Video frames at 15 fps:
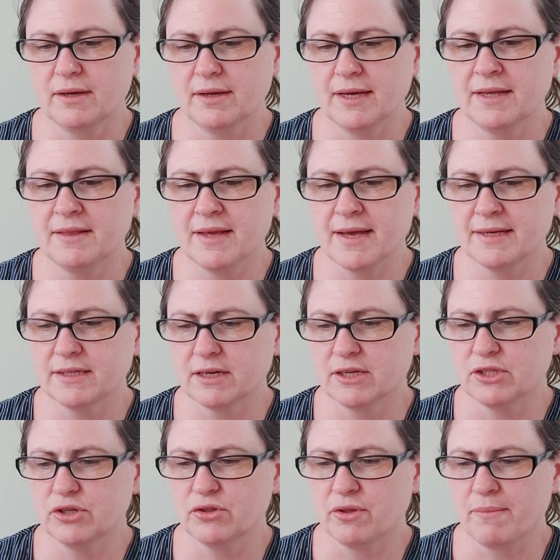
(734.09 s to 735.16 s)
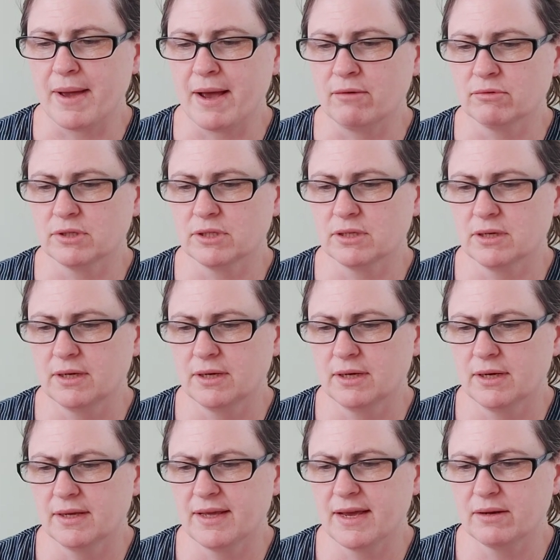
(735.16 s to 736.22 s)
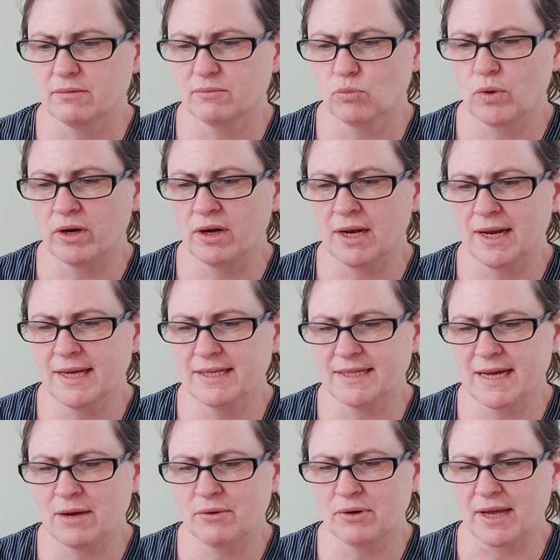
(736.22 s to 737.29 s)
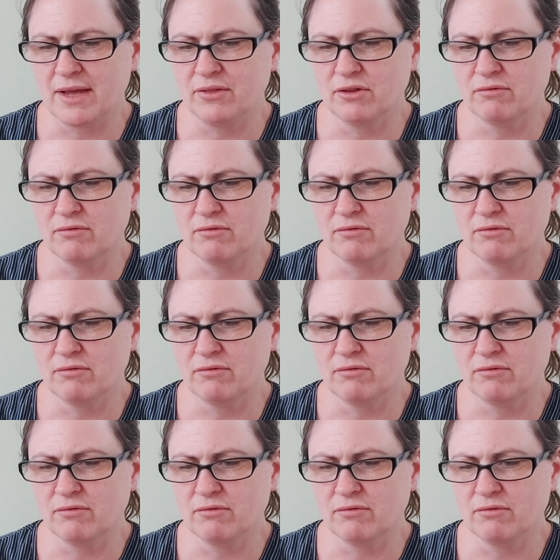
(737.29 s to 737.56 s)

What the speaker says: In the end, I took them out. Yet when I lay down again,